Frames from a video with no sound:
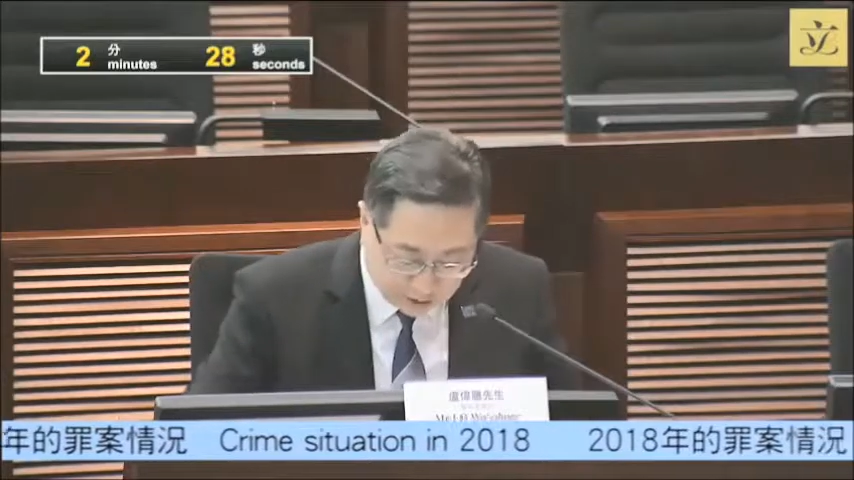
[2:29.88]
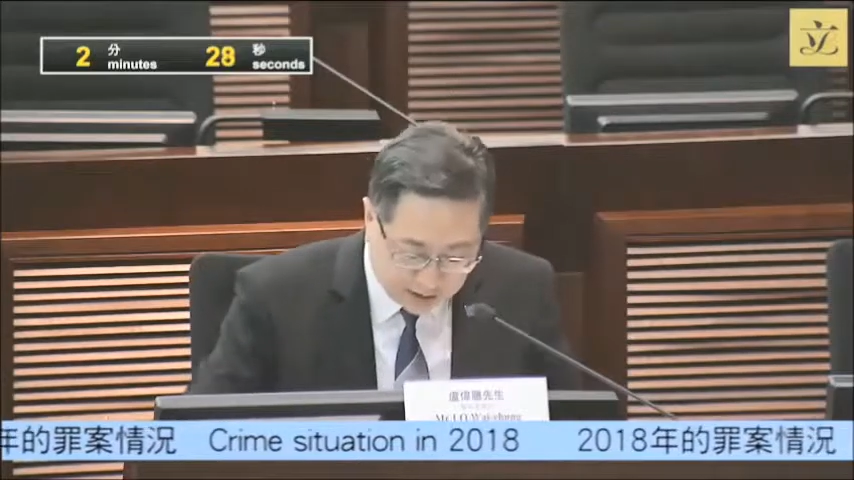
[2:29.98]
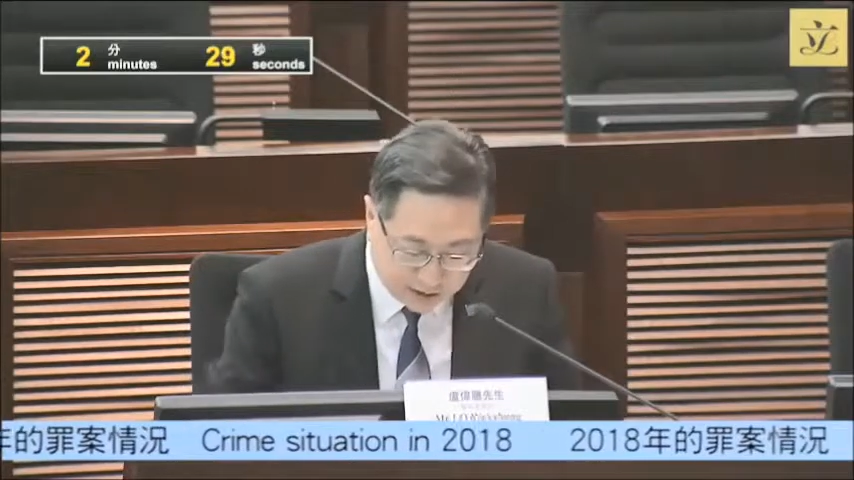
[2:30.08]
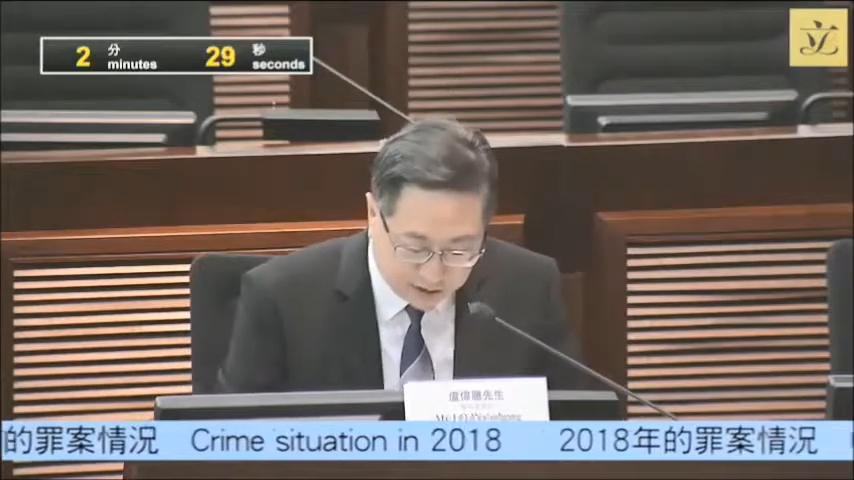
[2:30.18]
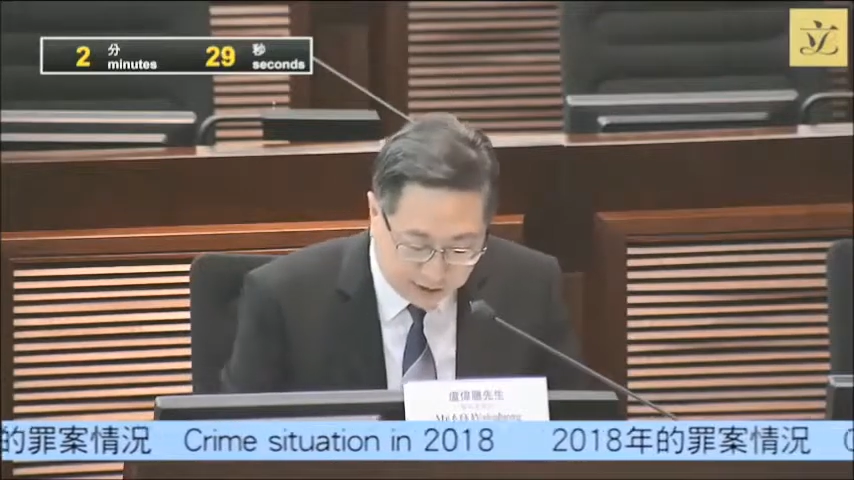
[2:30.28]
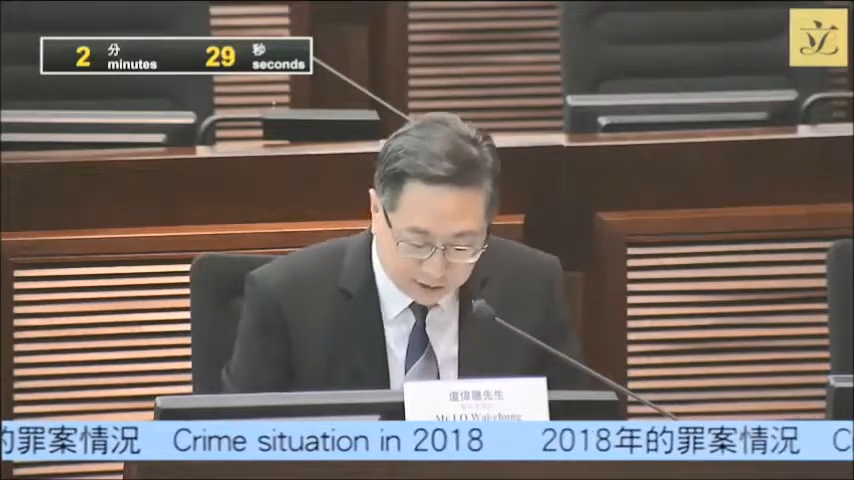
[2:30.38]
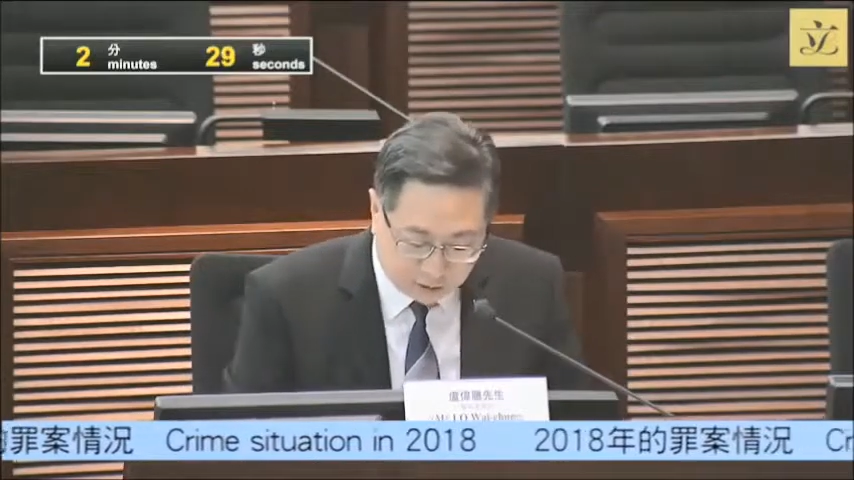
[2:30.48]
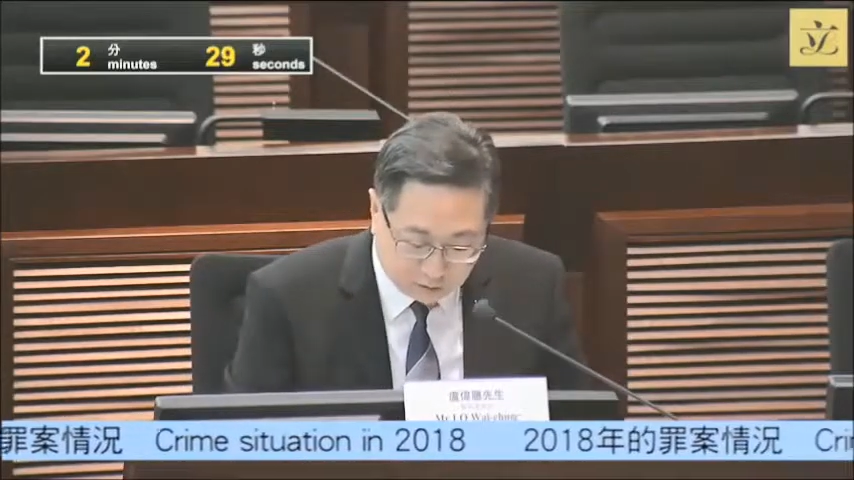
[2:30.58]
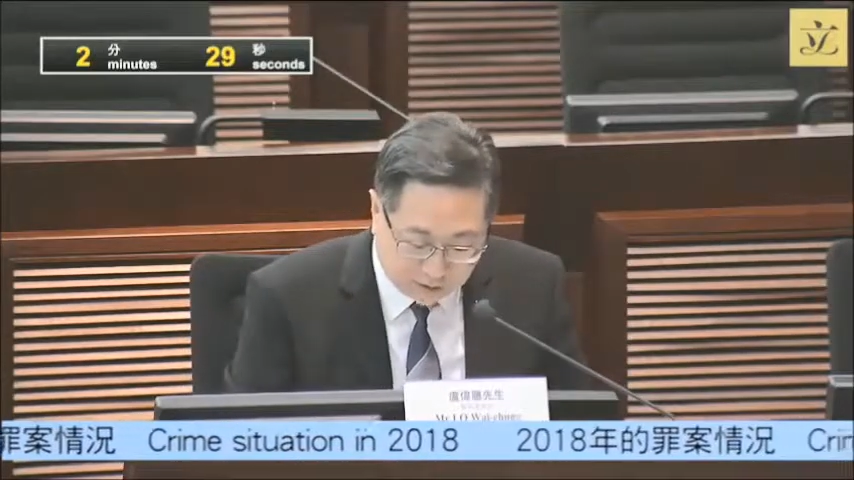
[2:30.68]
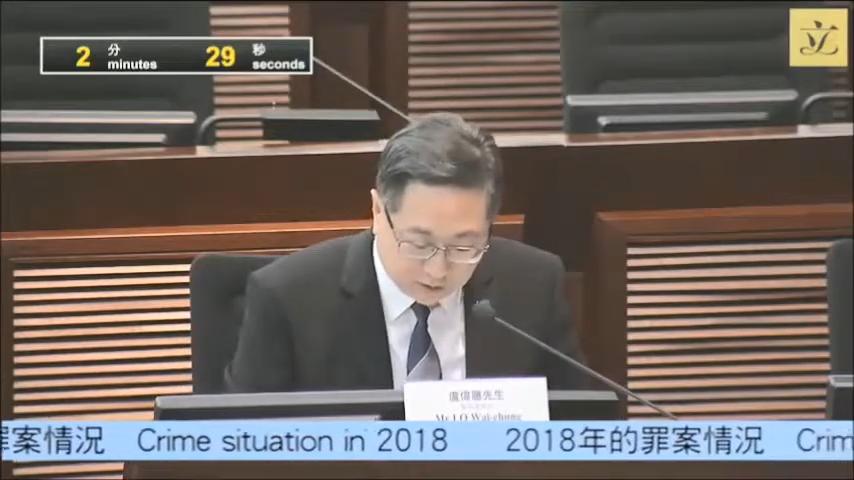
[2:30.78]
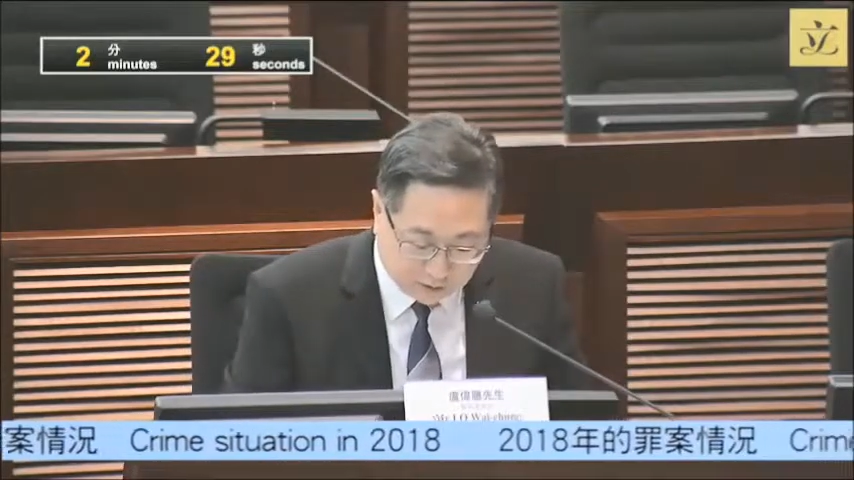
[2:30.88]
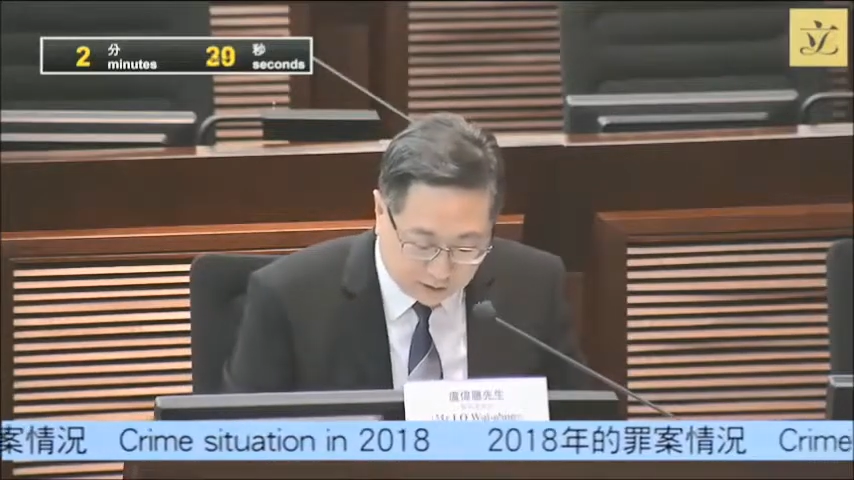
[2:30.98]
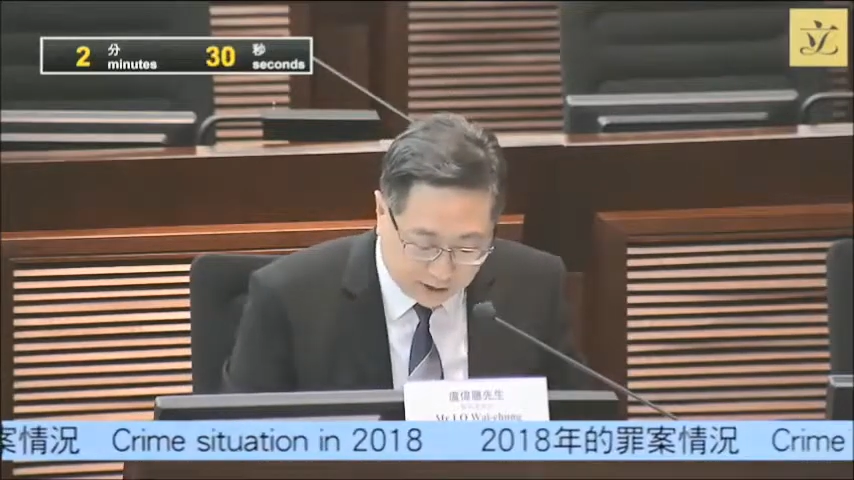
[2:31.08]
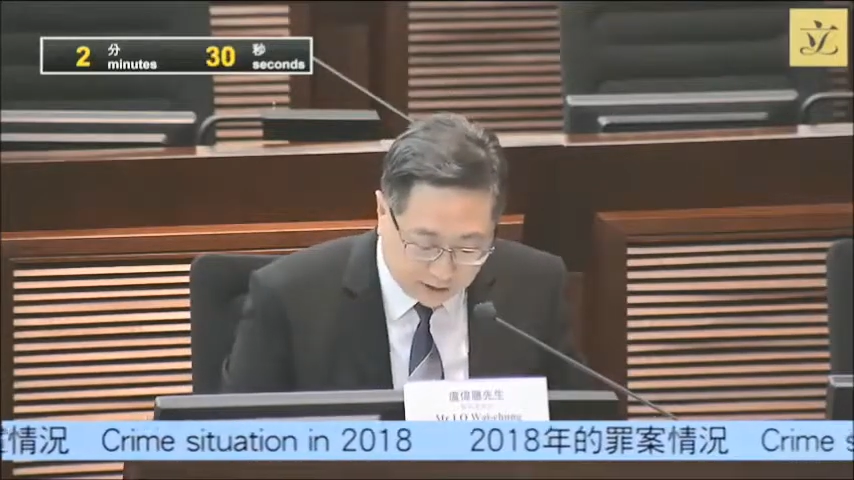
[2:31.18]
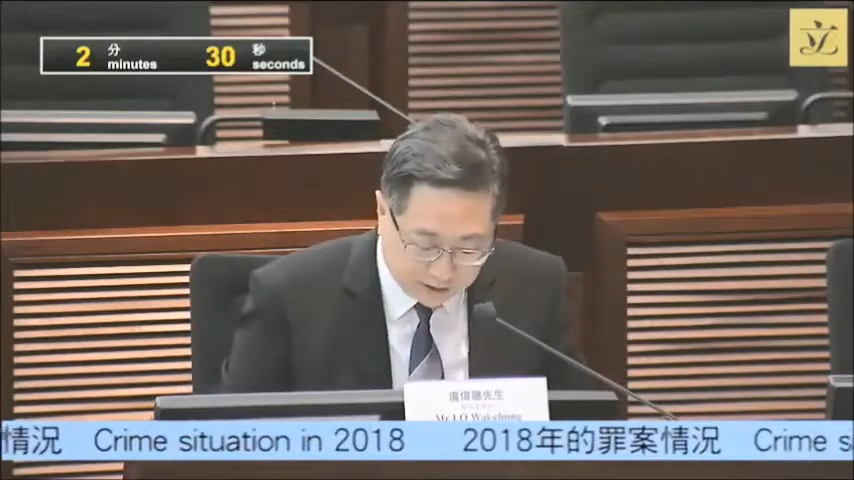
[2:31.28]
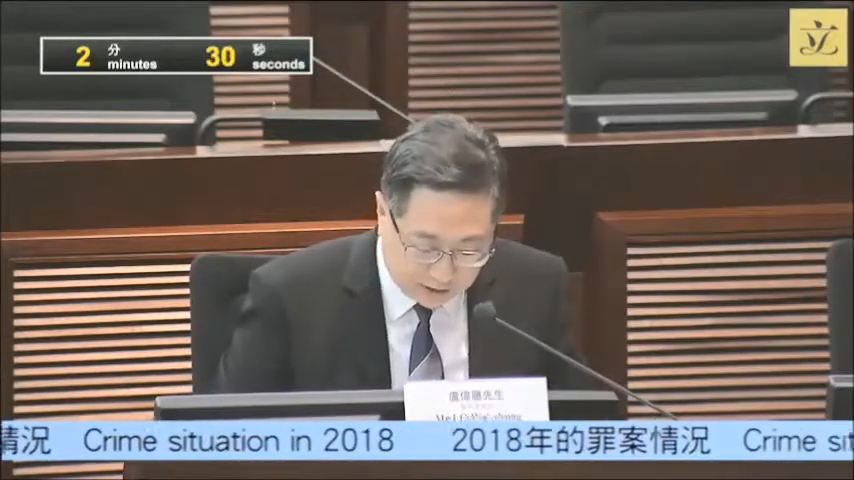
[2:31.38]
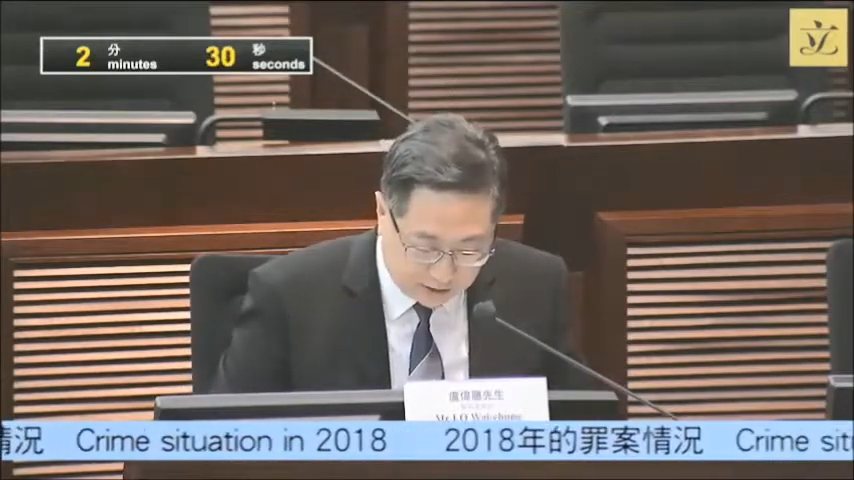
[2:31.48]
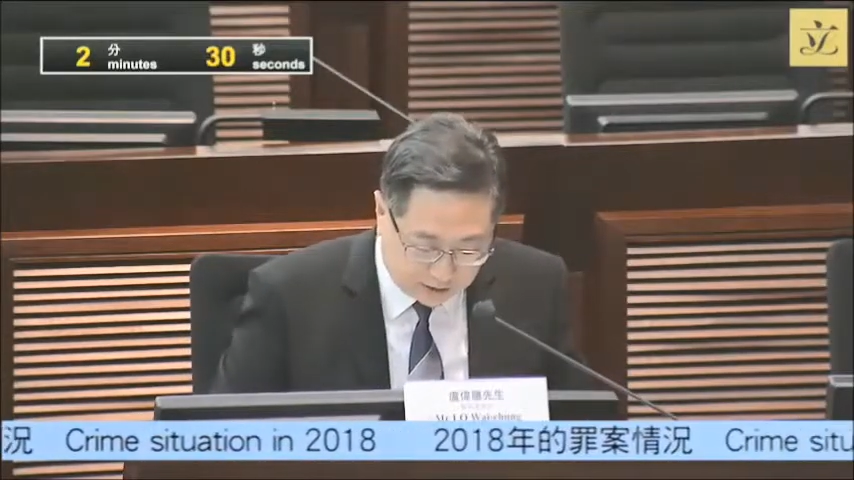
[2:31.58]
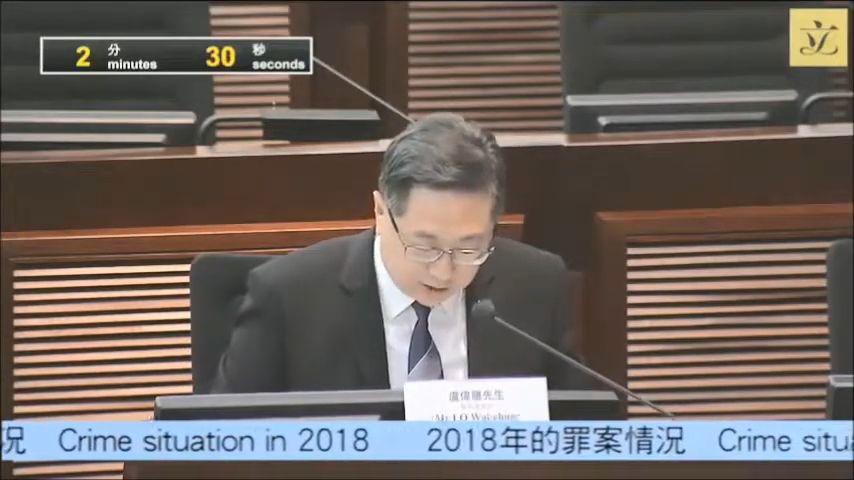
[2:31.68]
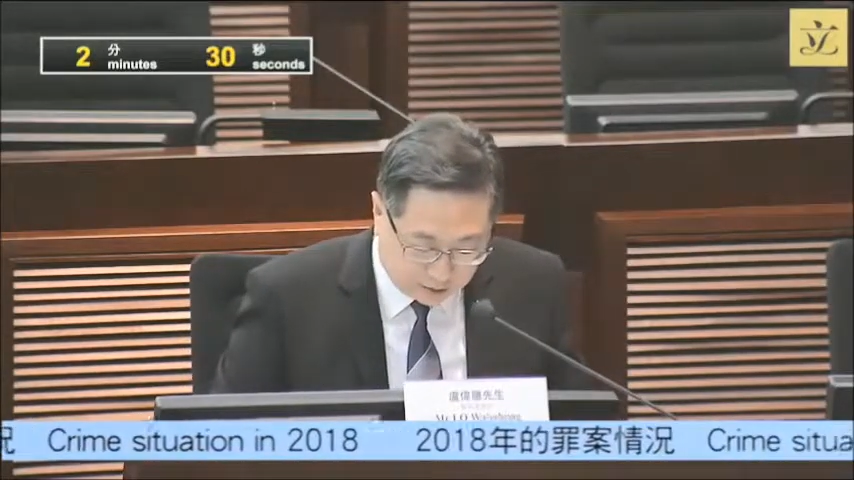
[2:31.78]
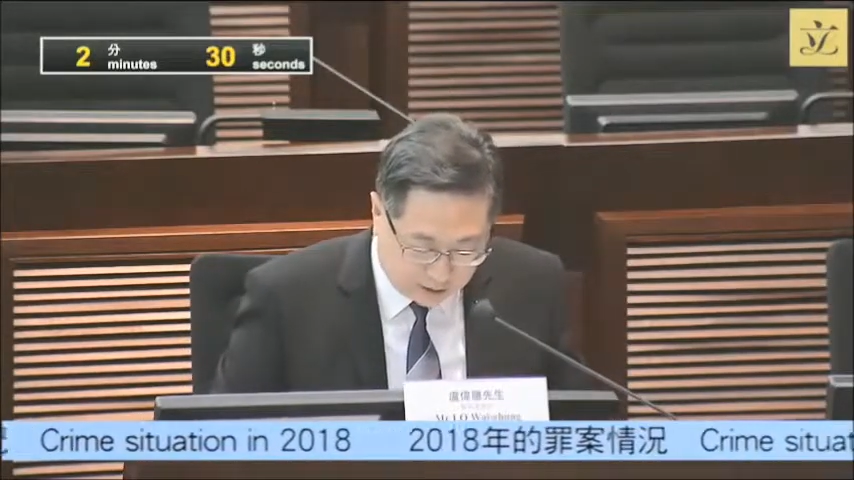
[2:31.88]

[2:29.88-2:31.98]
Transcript: number of cases involving